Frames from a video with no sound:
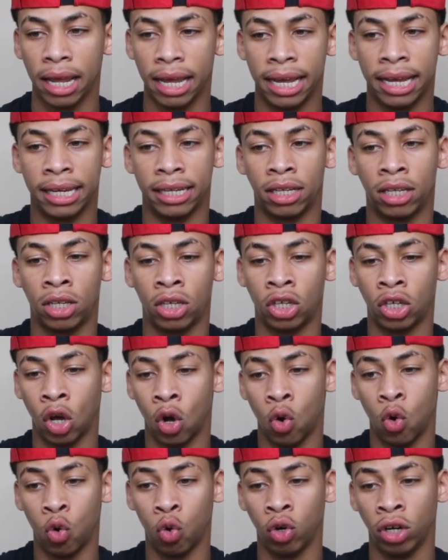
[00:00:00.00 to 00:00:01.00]
it's
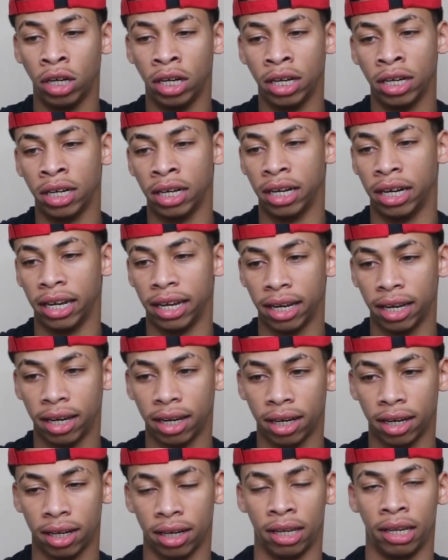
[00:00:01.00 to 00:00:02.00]
so good.
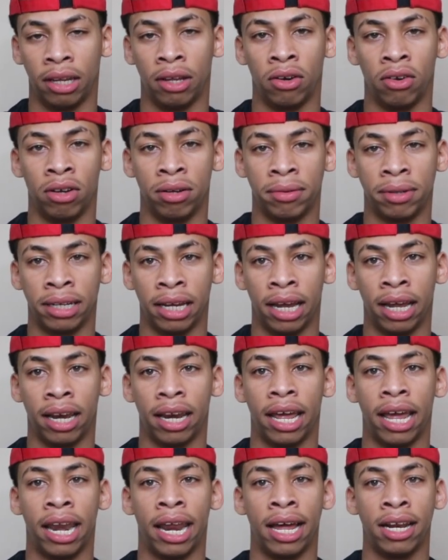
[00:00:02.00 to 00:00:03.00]
You know what I'm saying?
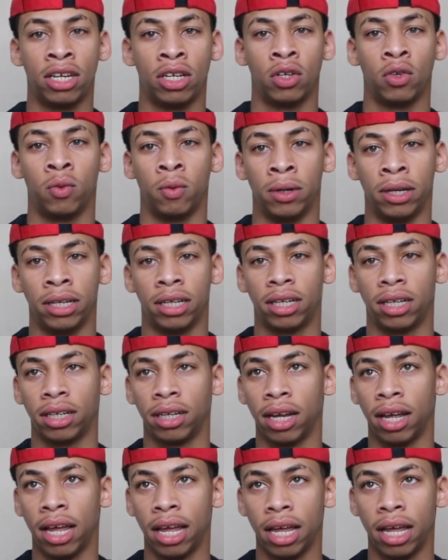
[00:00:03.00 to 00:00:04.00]
And I just wish
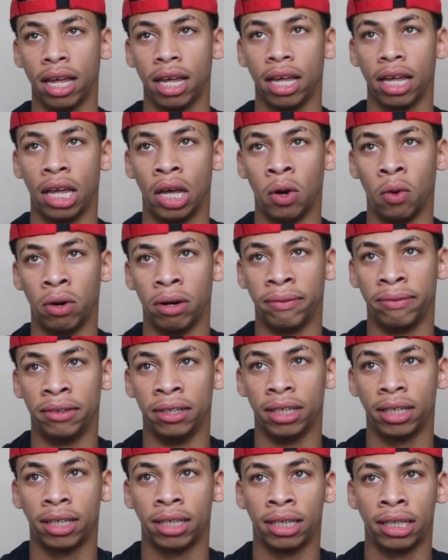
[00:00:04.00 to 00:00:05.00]
it would have
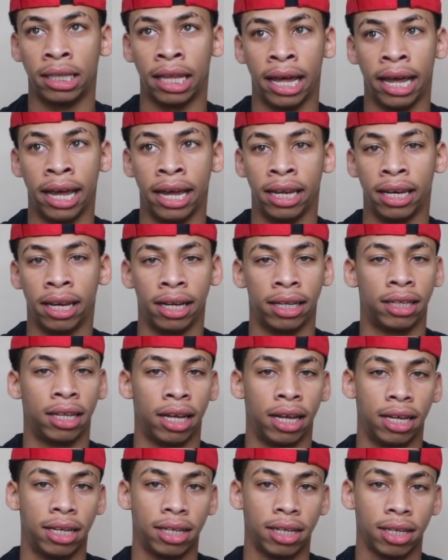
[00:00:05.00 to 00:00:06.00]
just stayed like
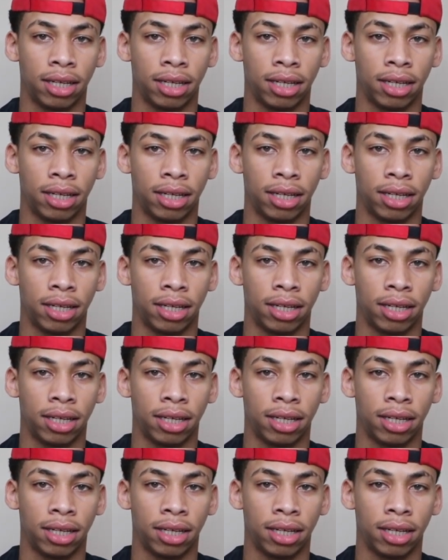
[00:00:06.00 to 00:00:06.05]
that.